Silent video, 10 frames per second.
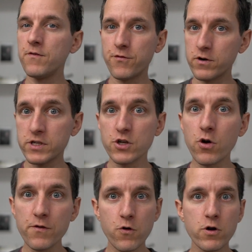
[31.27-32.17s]
for
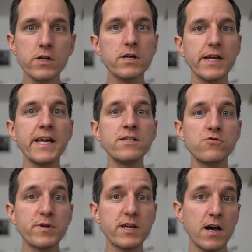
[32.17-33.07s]
your work and
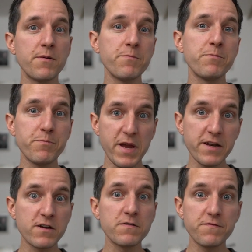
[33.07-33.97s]
to become
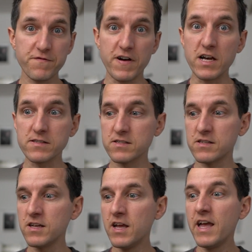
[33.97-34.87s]
better,
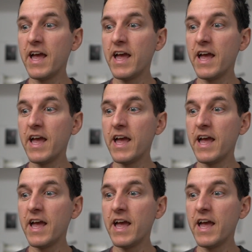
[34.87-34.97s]
faster,